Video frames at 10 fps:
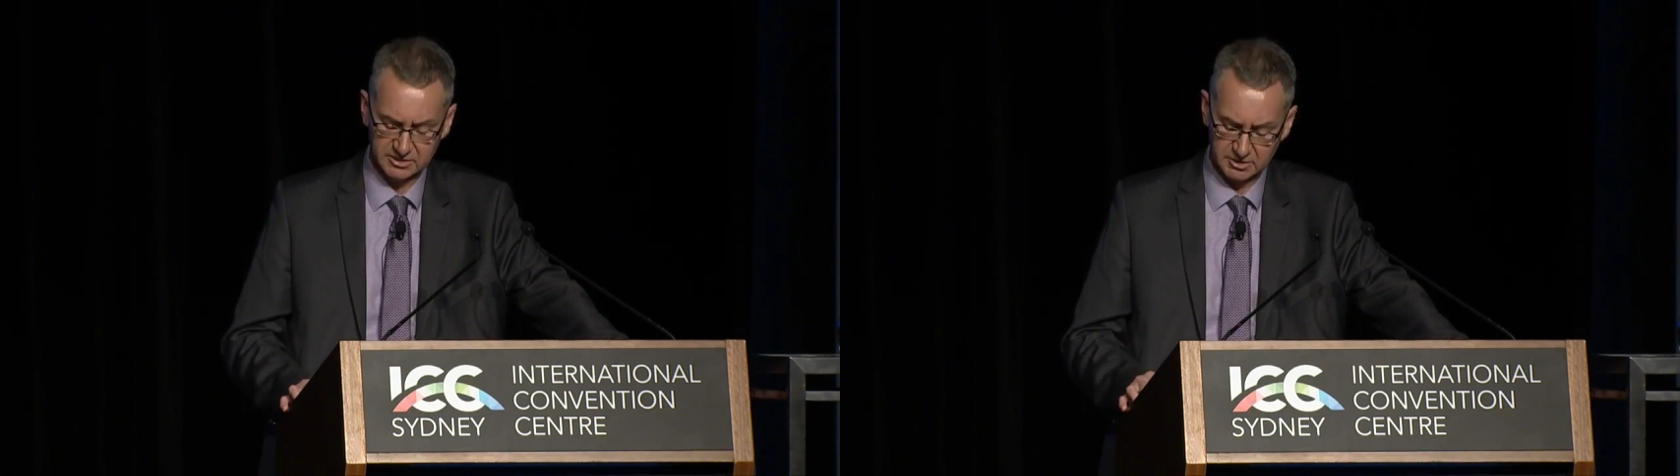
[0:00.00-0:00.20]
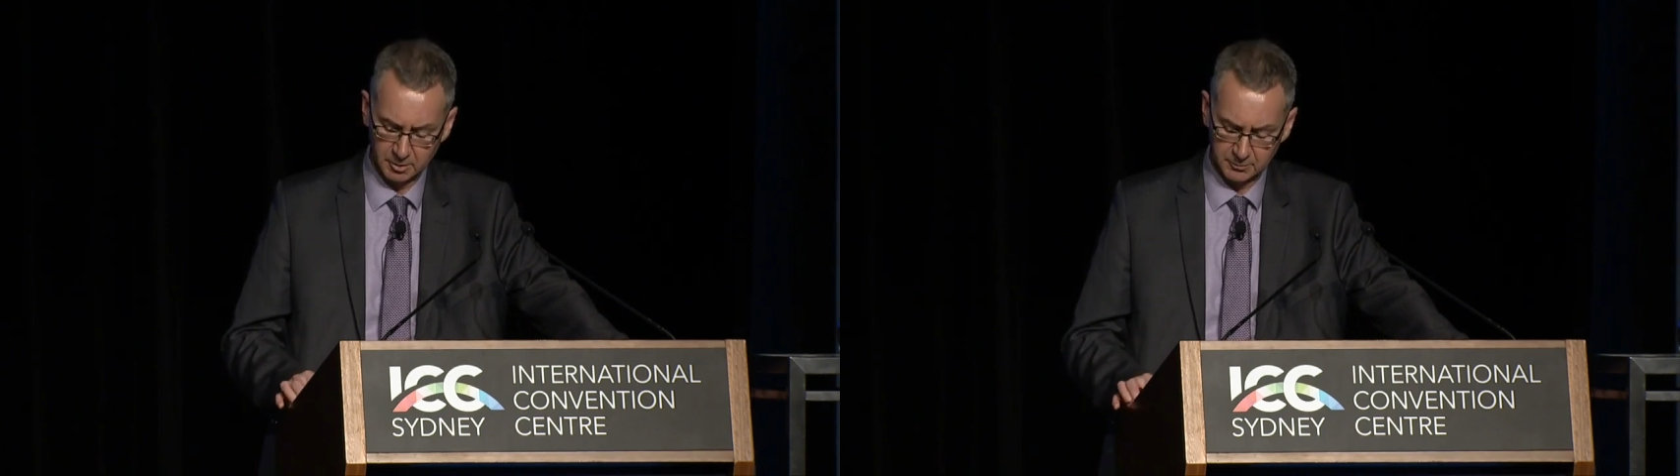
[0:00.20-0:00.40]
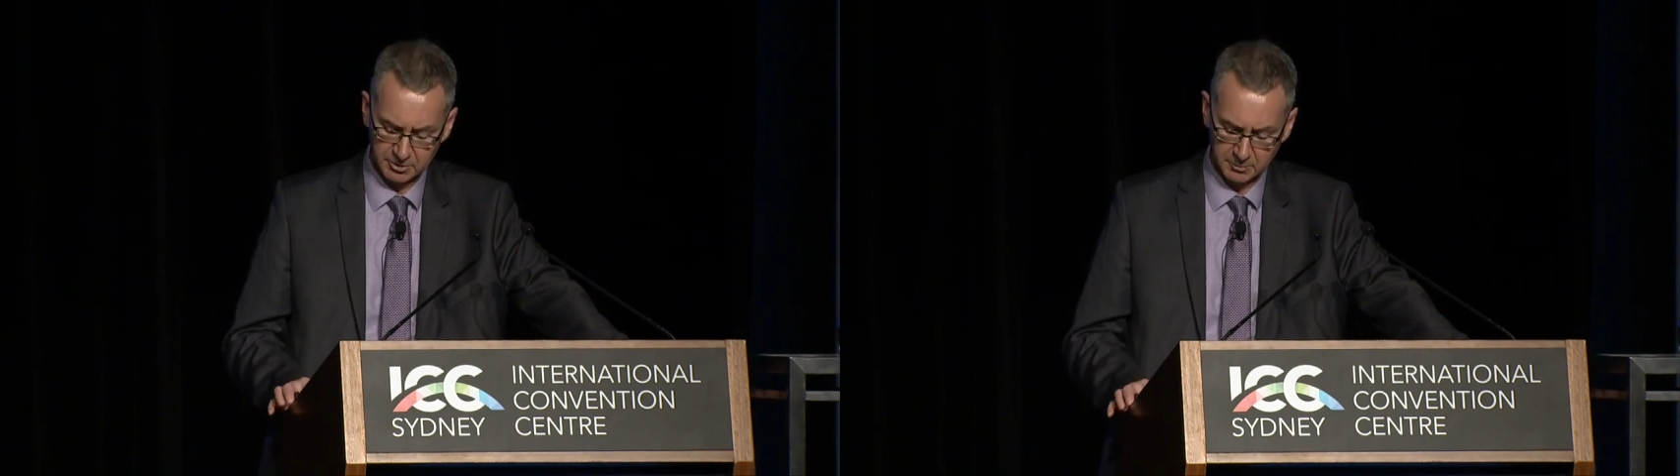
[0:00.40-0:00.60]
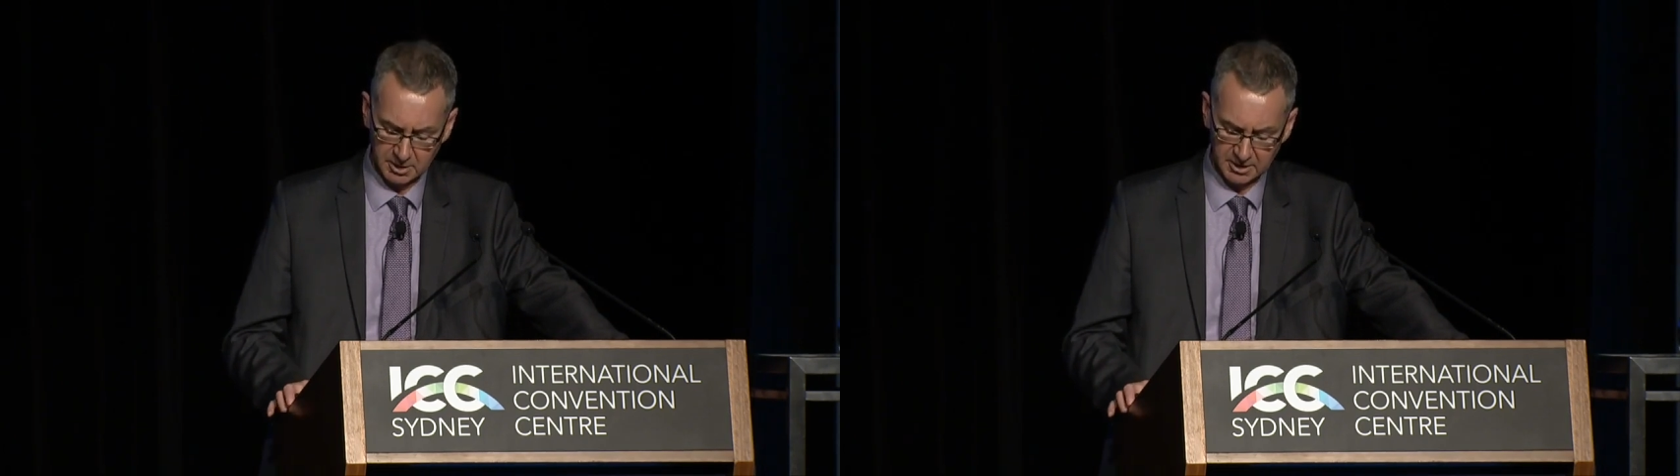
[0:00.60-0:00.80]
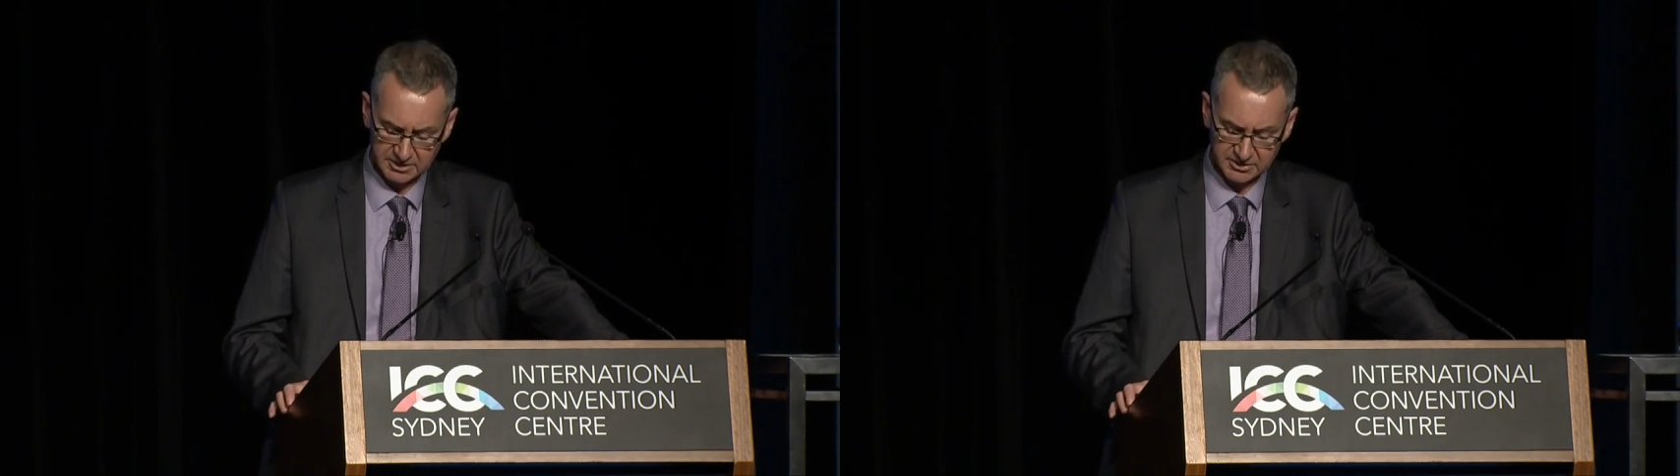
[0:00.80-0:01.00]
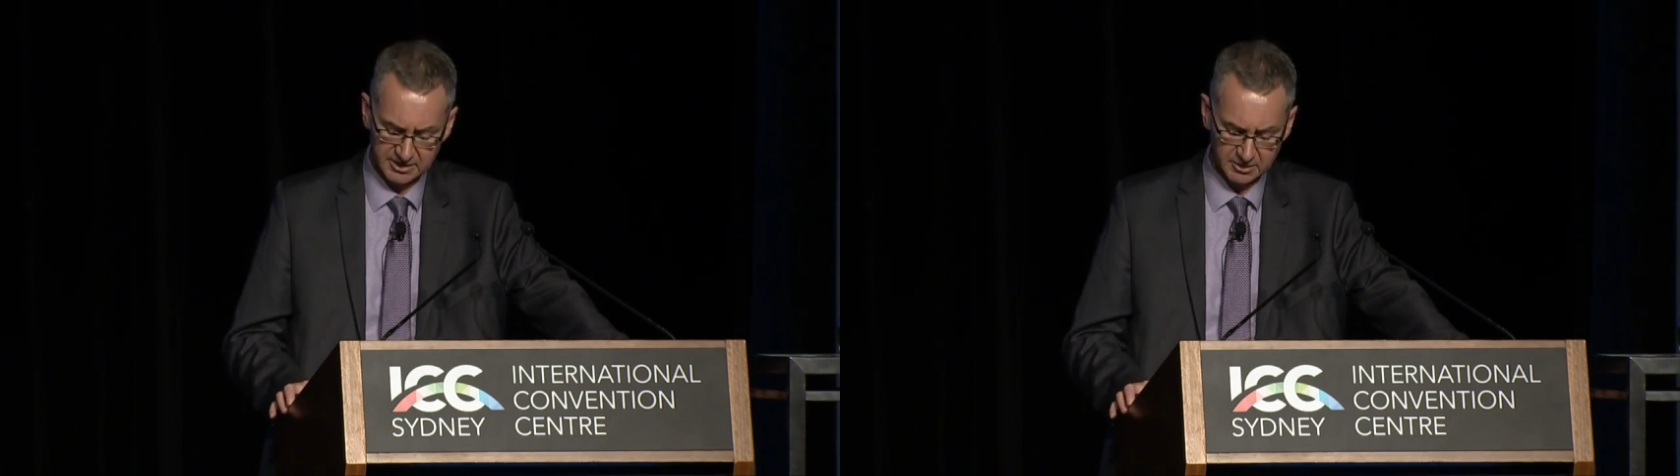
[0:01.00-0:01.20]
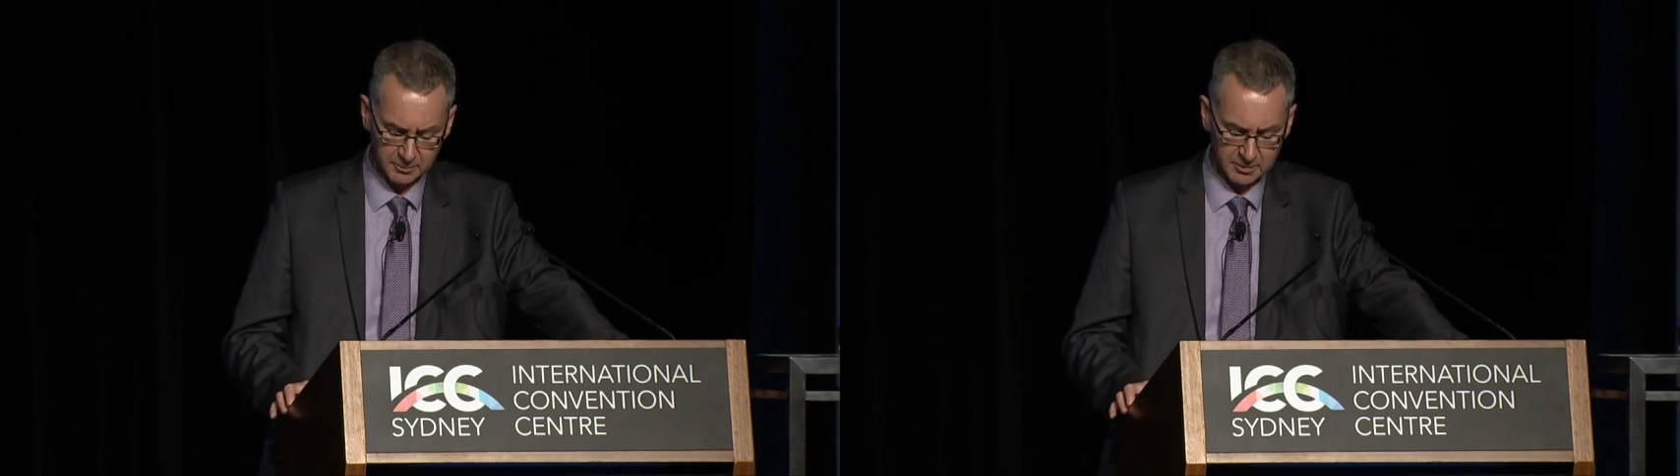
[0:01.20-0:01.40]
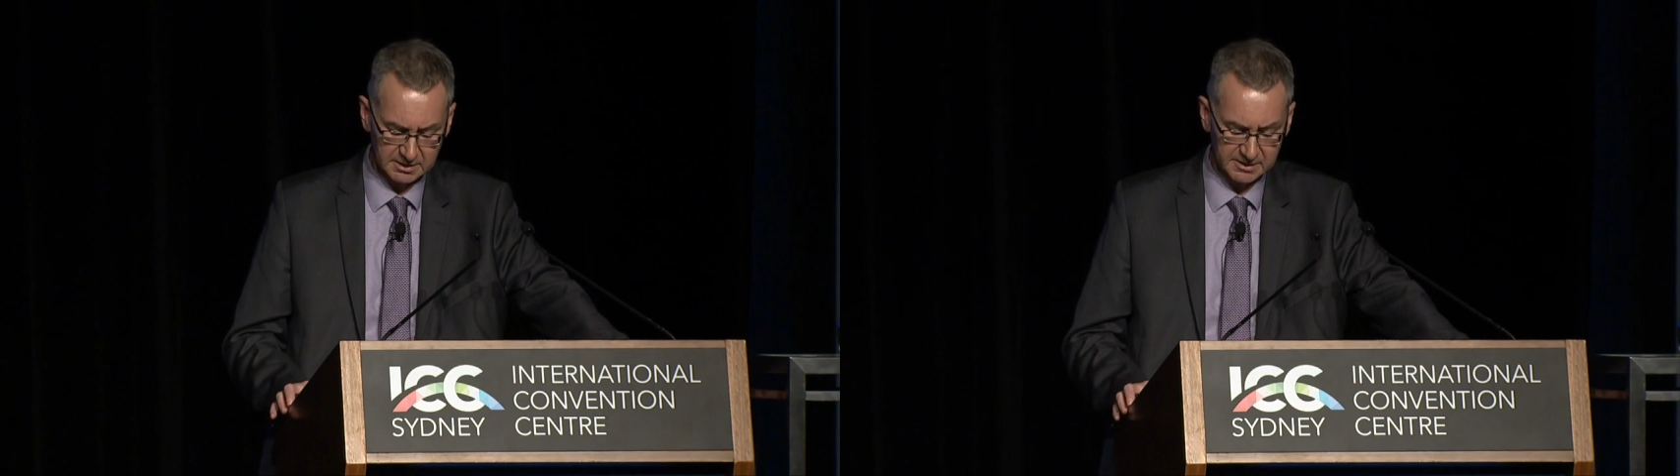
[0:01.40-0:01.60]
that optimise their
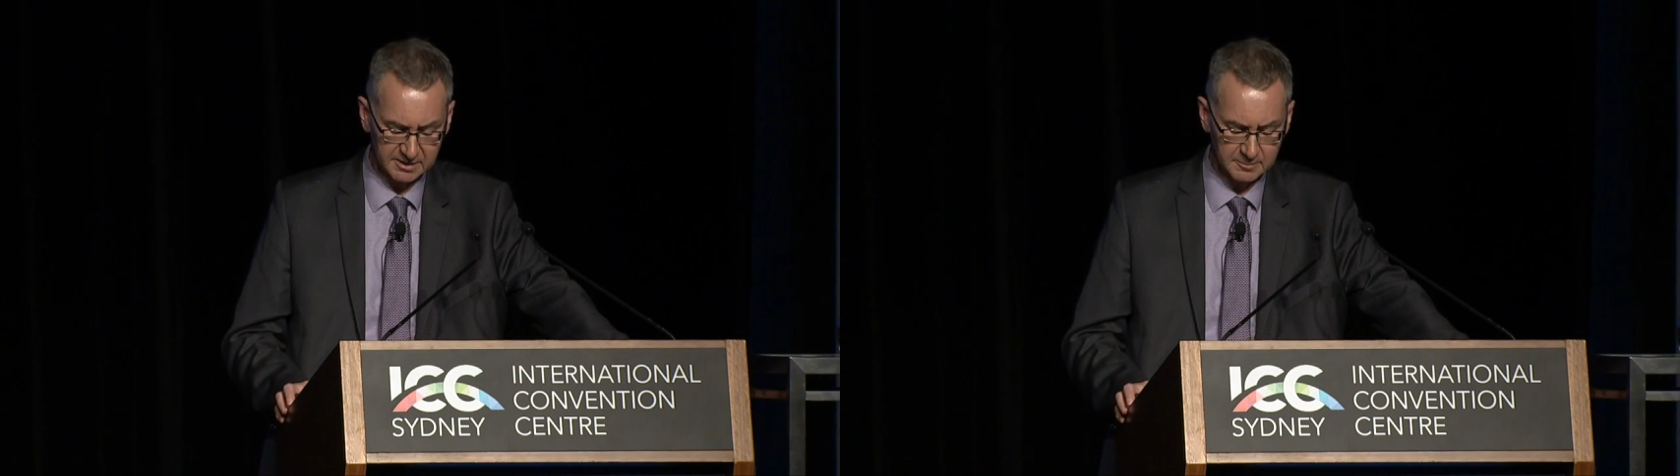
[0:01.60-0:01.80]
ability to